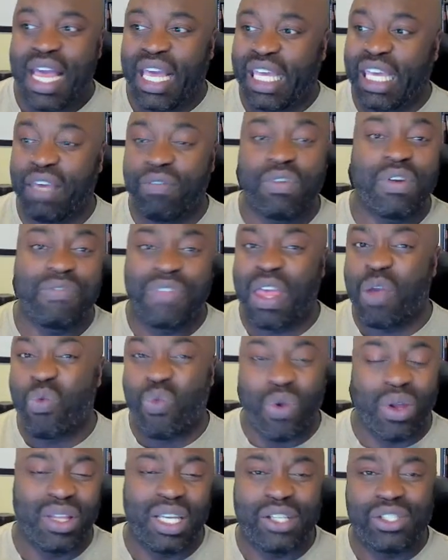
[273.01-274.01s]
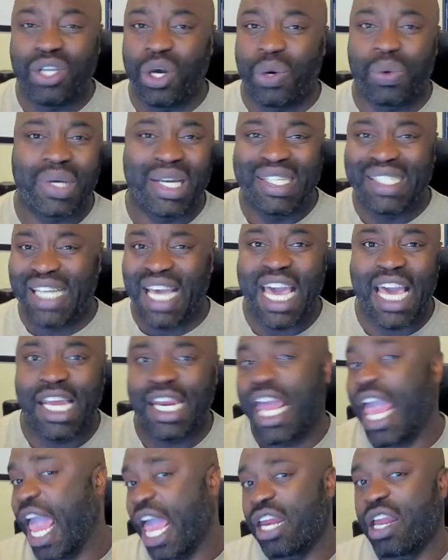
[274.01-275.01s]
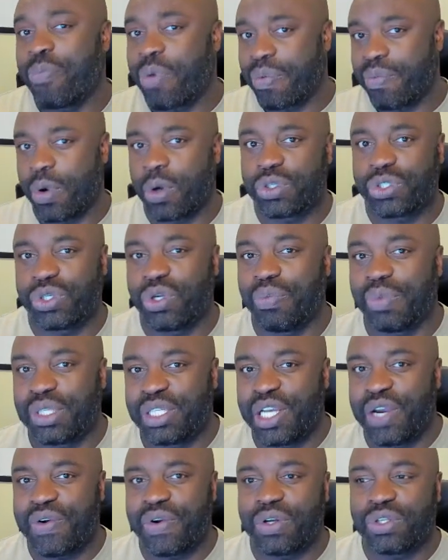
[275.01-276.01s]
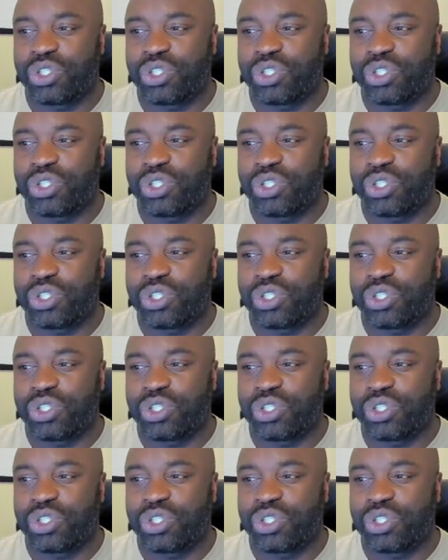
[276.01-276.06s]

even if they really don't contain any promotional material.